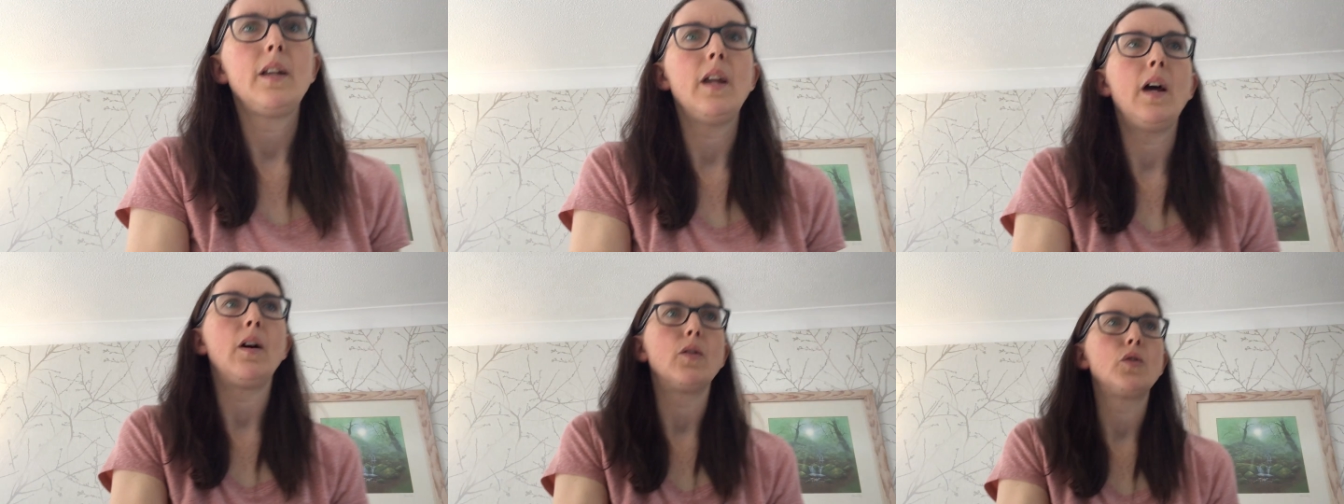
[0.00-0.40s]

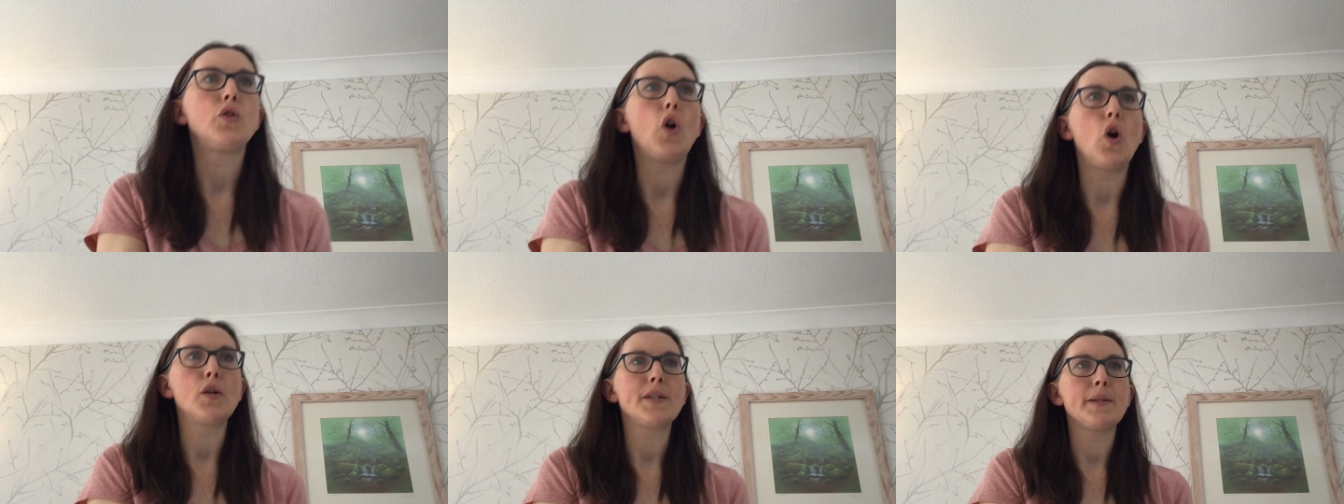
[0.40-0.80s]
Now,
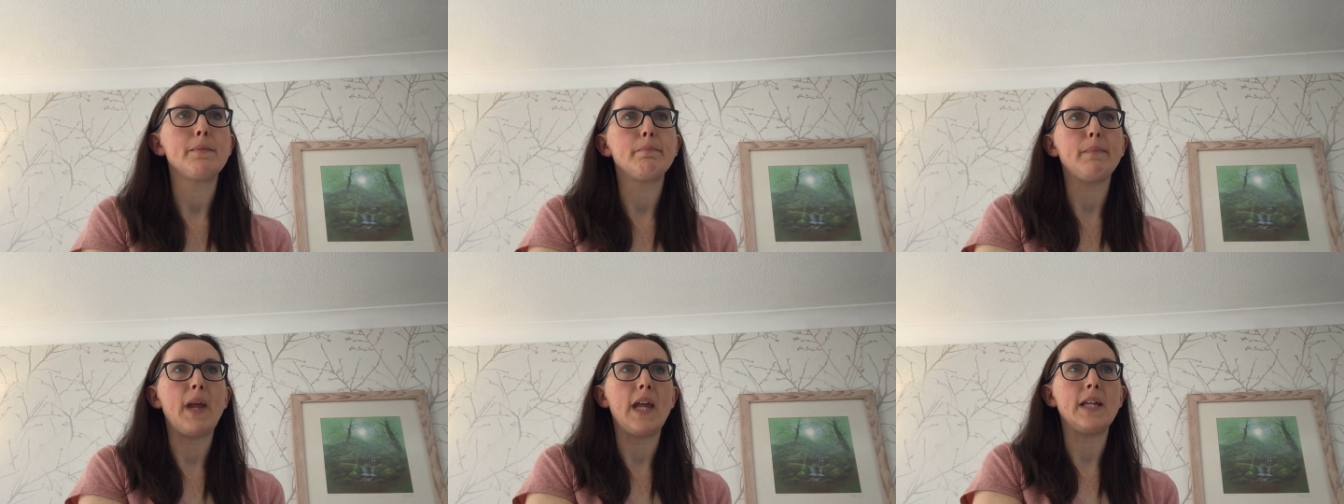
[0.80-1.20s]
God
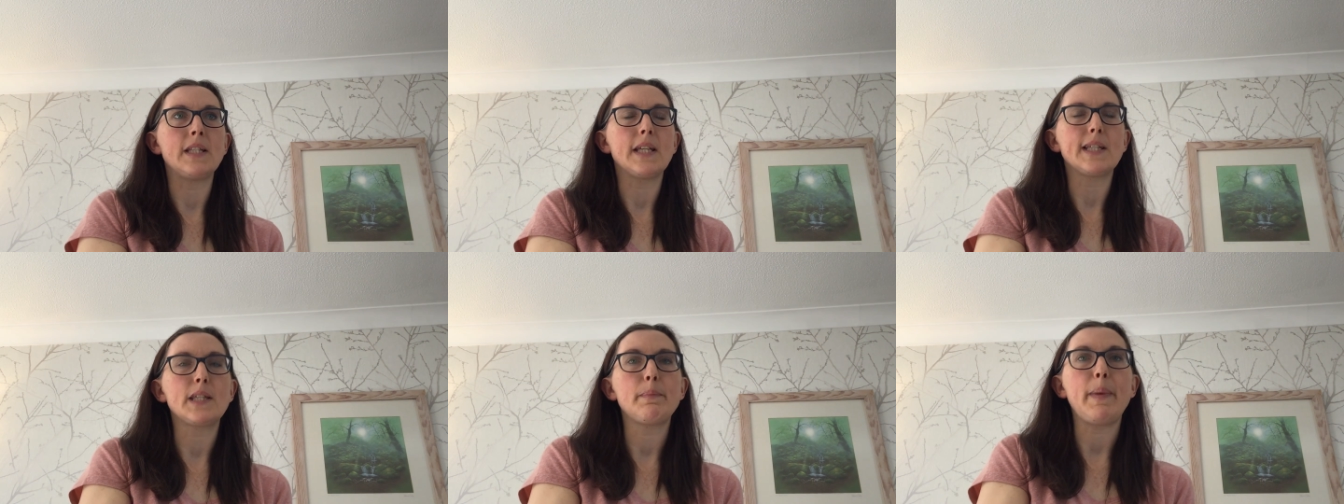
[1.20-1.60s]
made
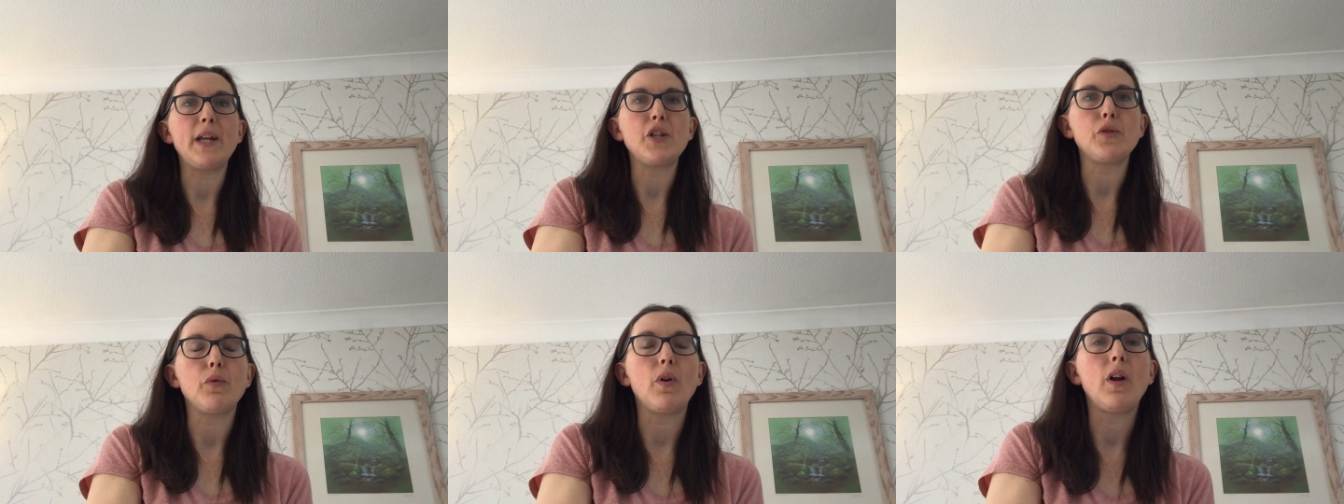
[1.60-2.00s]
a
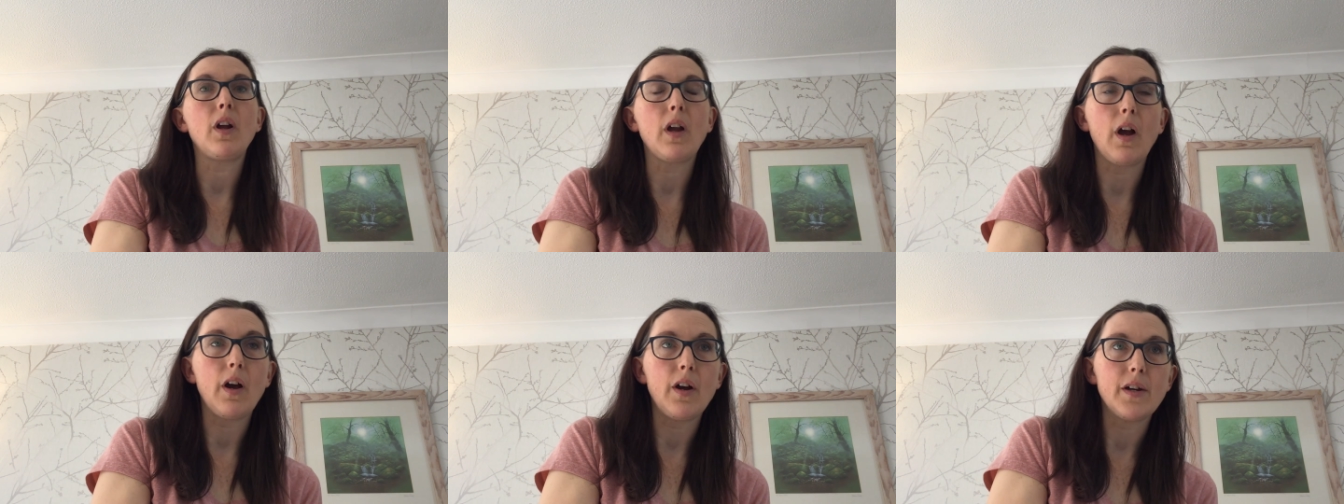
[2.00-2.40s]
special
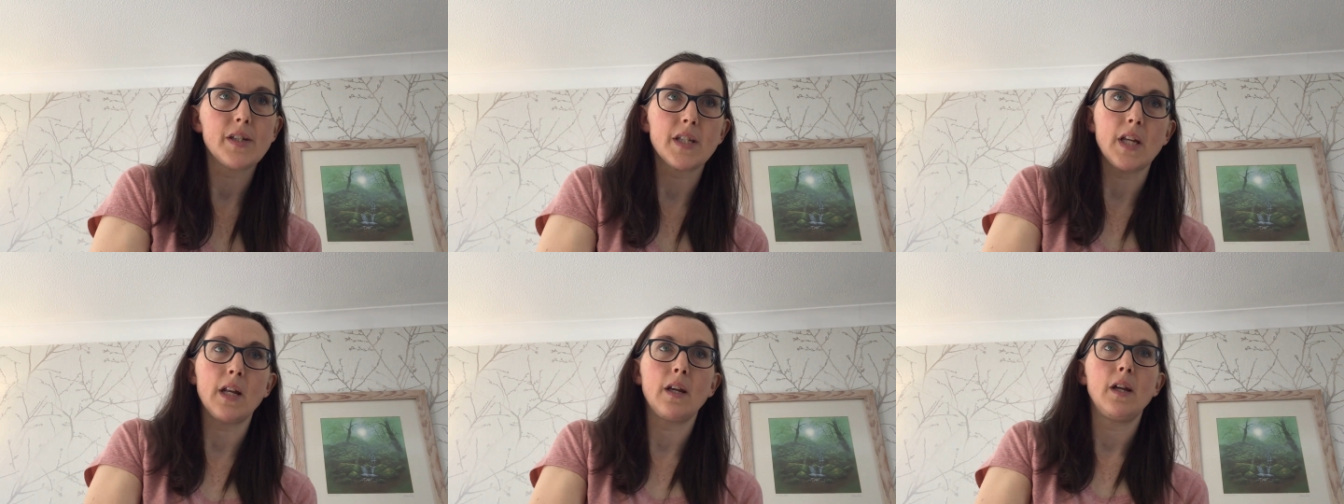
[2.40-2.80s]

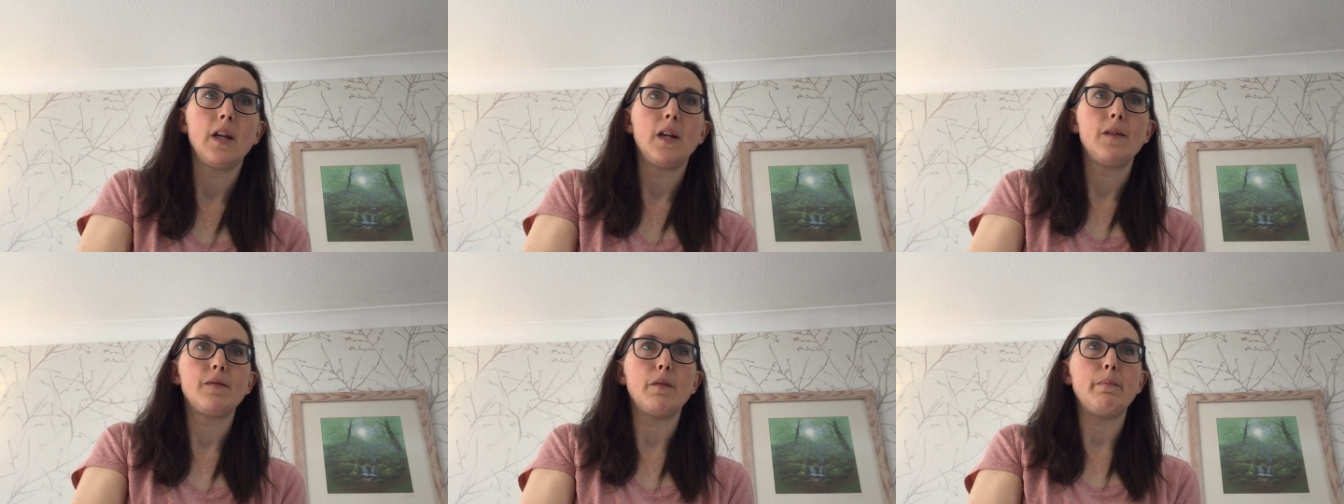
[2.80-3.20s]
garden
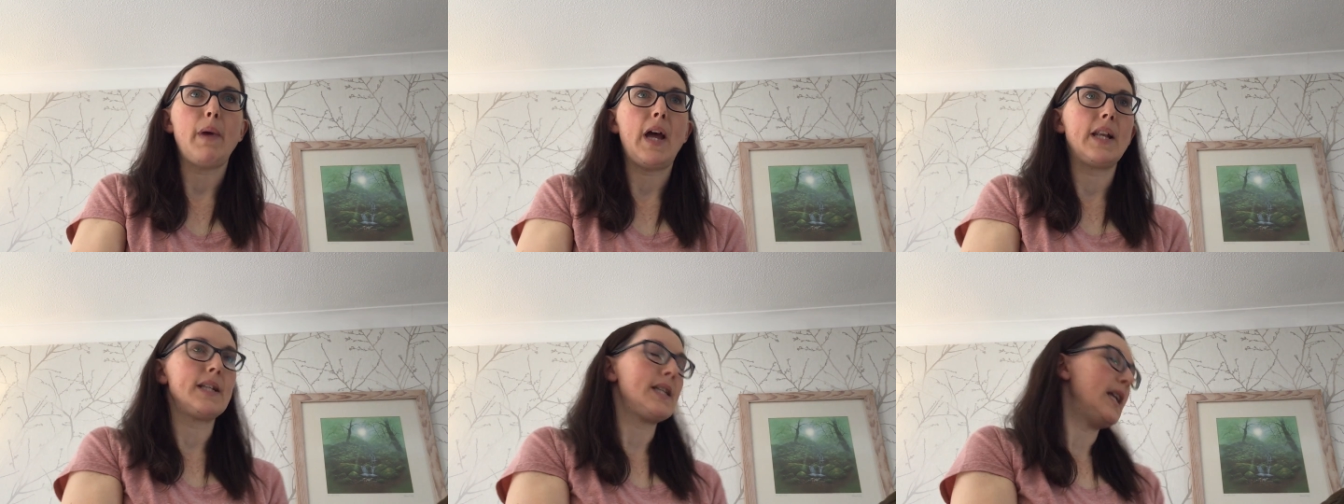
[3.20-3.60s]
for
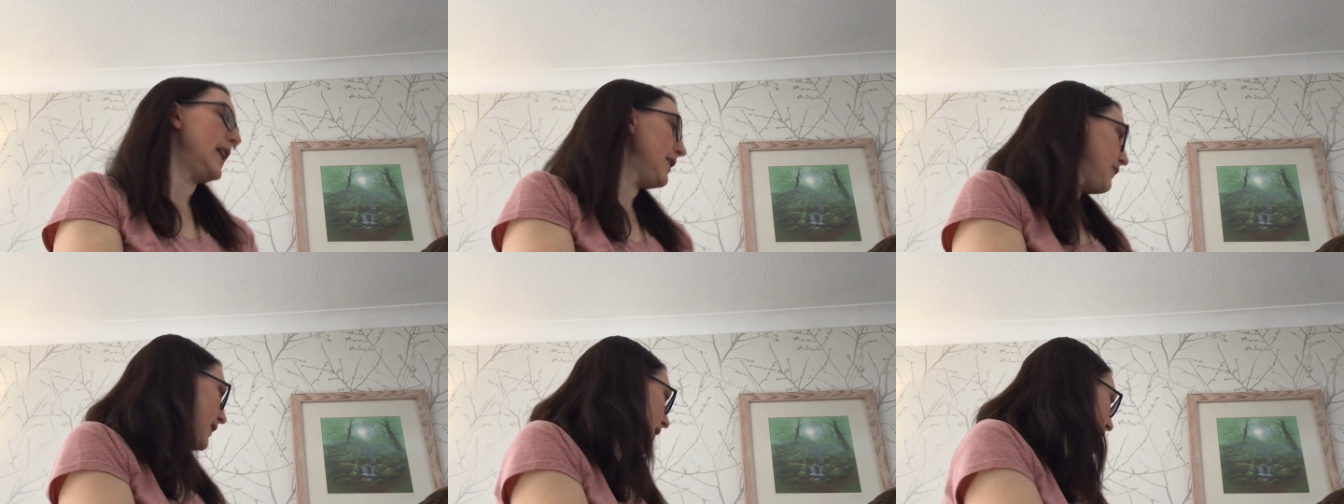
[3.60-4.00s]
man to
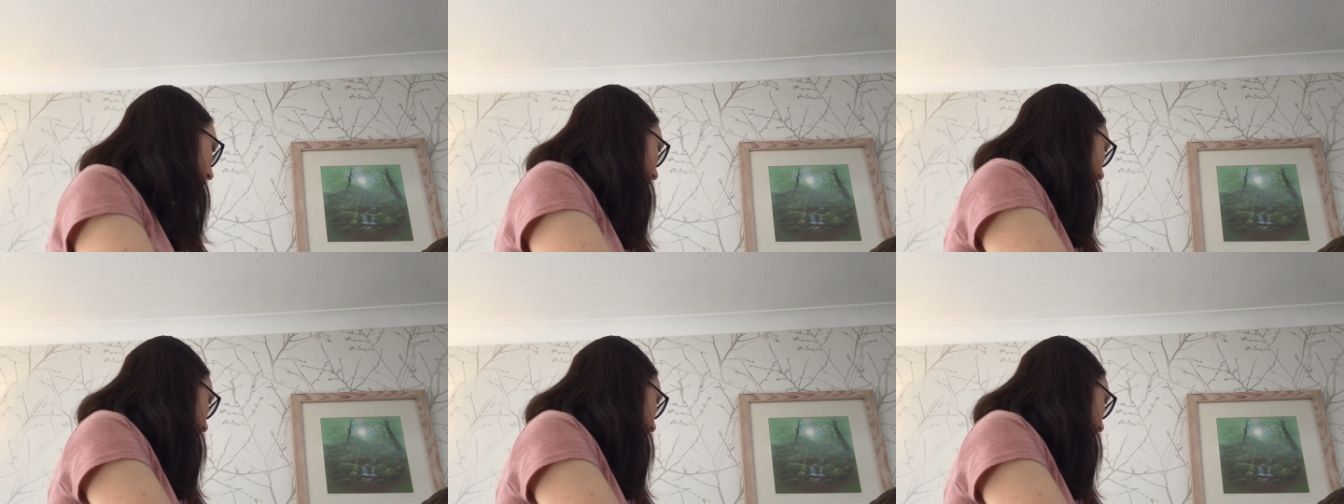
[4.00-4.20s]
live in.